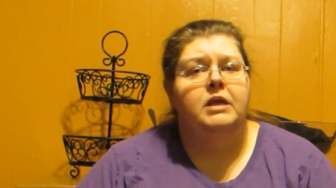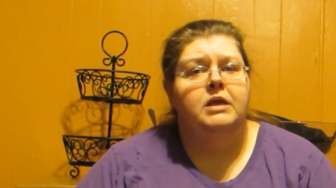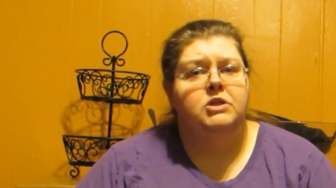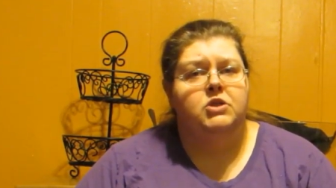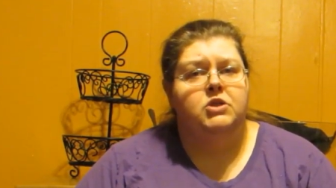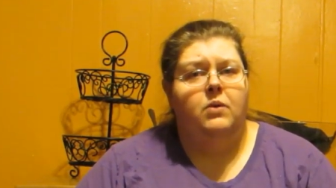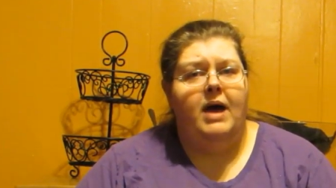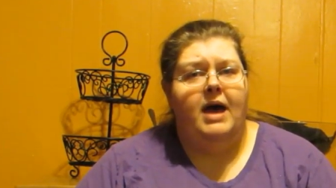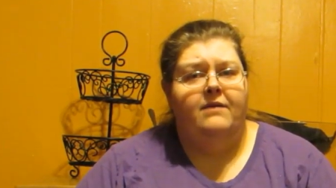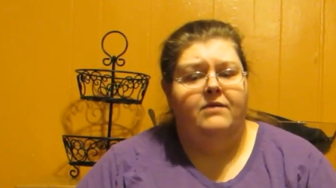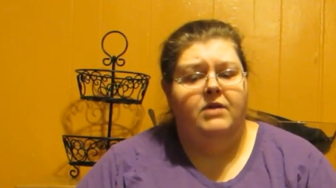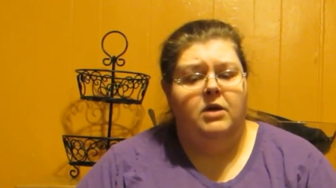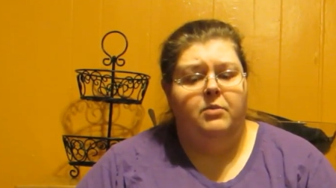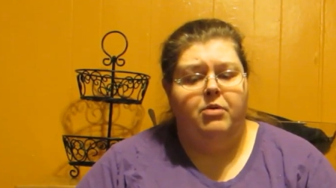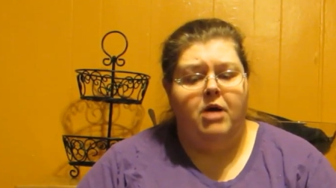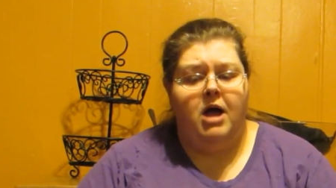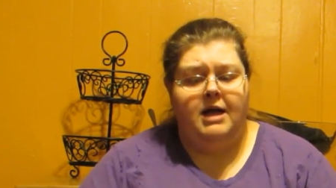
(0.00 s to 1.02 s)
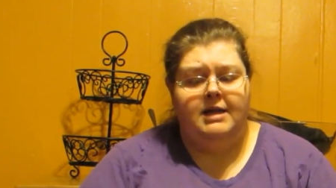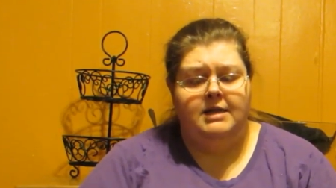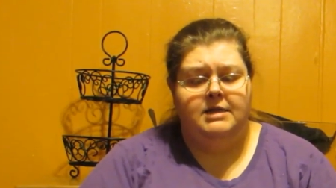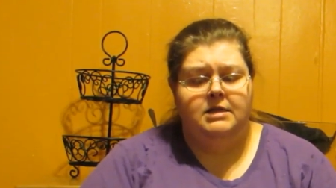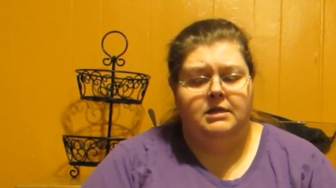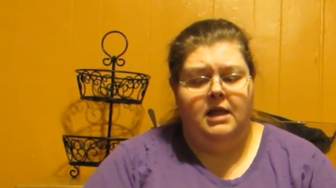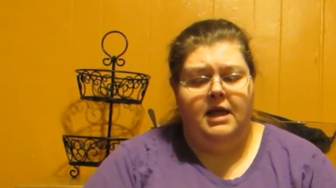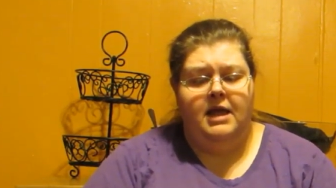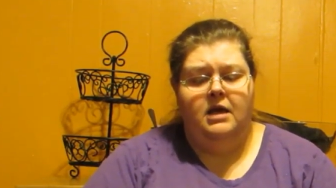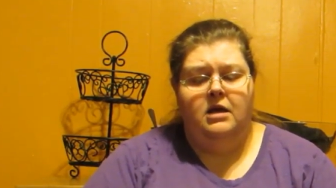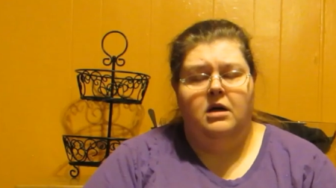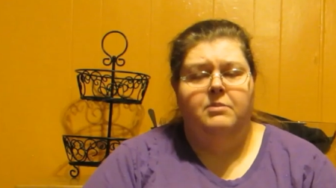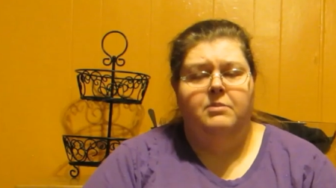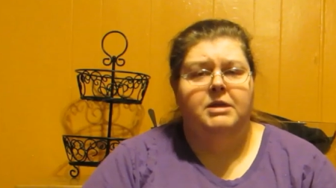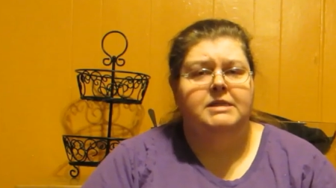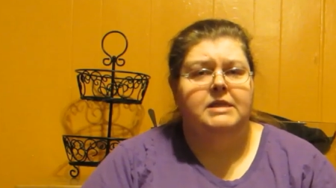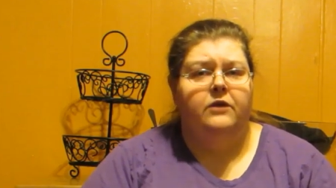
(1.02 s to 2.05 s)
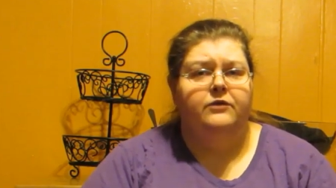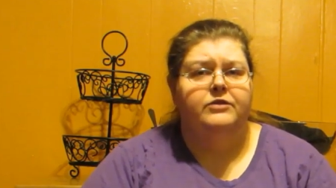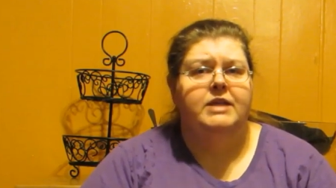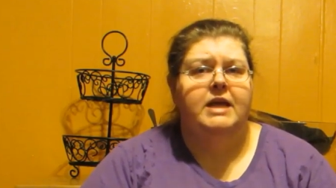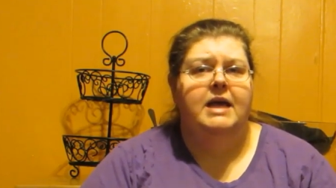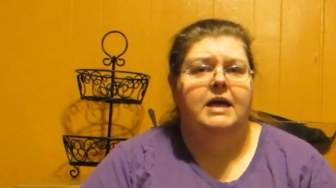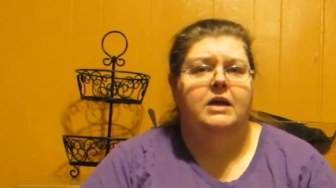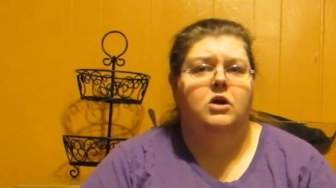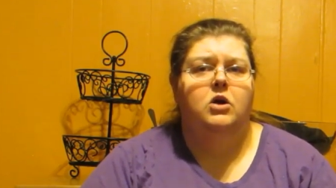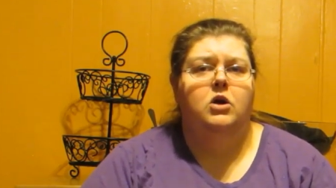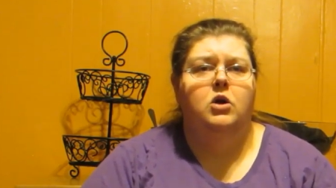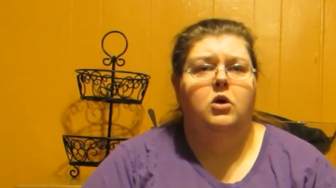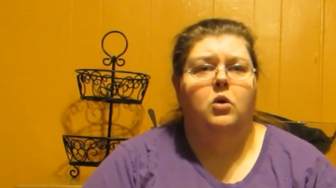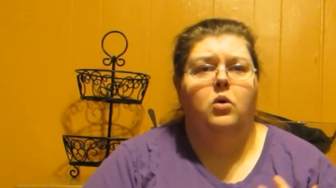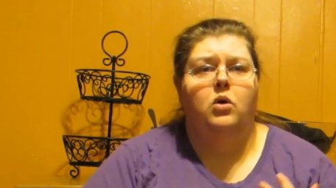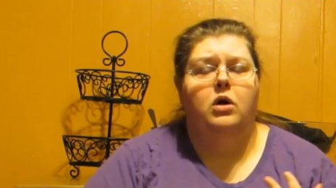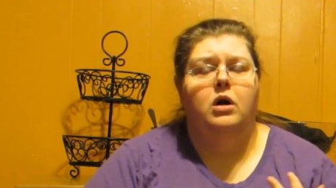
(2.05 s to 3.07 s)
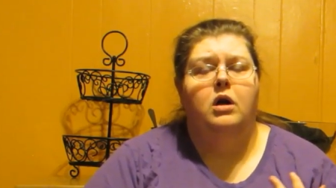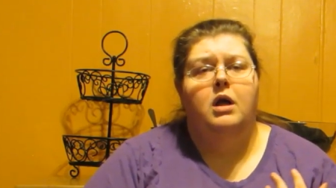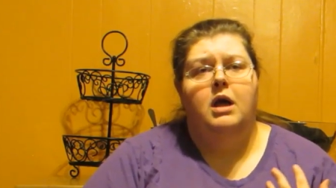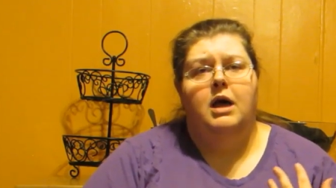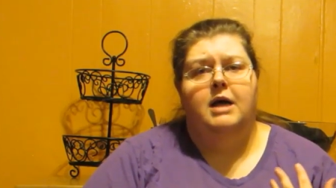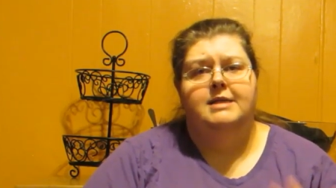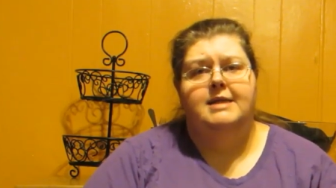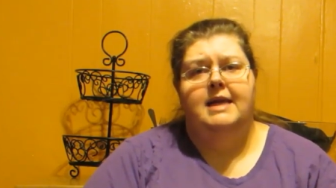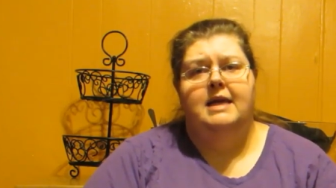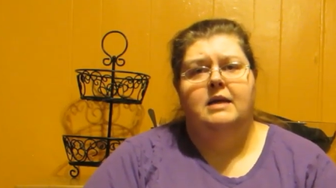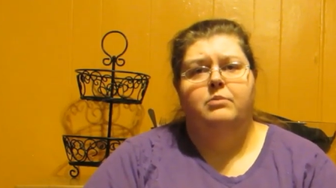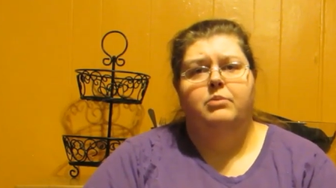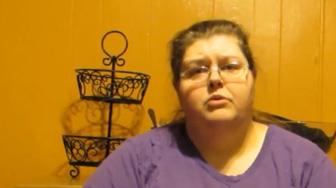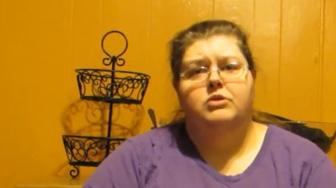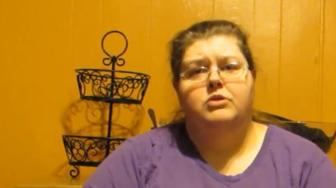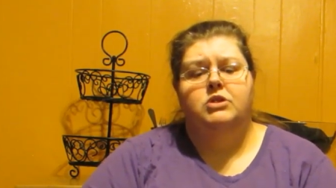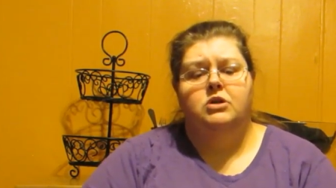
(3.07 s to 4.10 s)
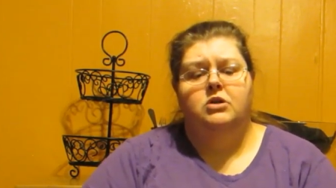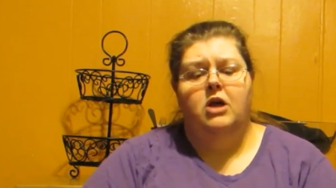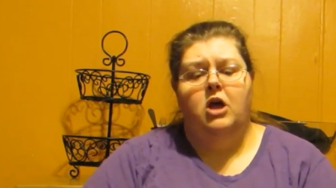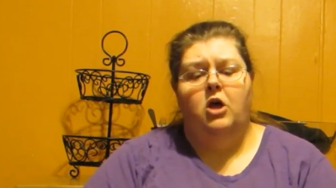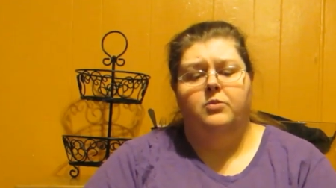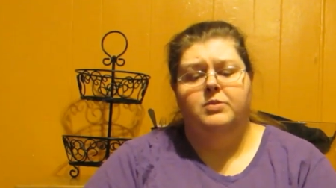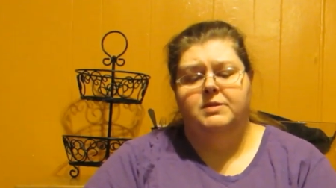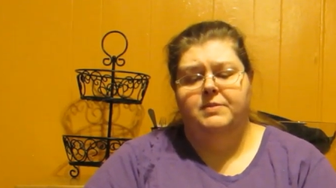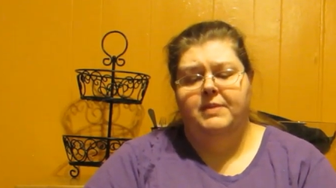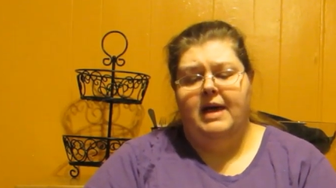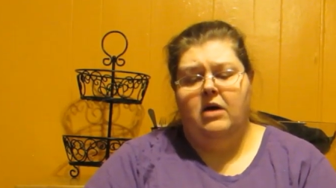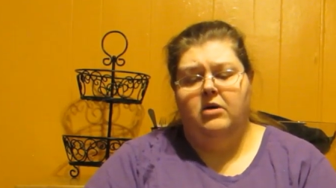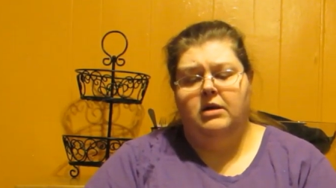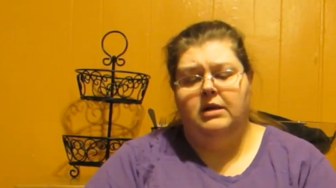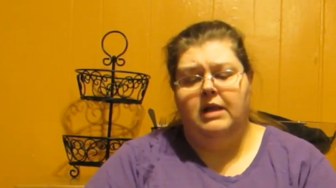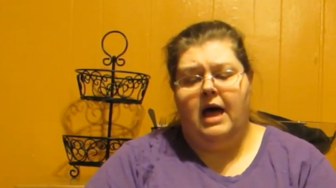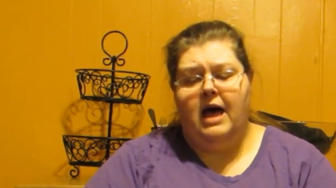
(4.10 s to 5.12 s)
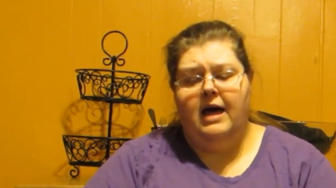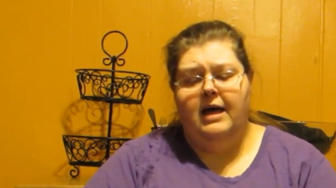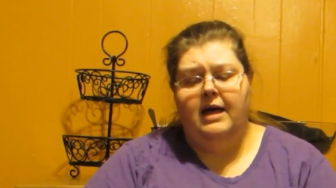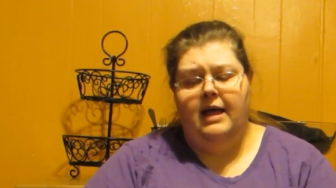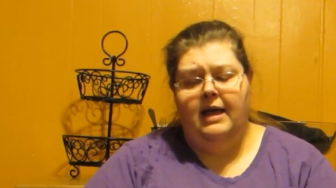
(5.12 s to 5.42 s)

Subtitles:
So having a product like a self-tanner or a tan booster helps me out a lot.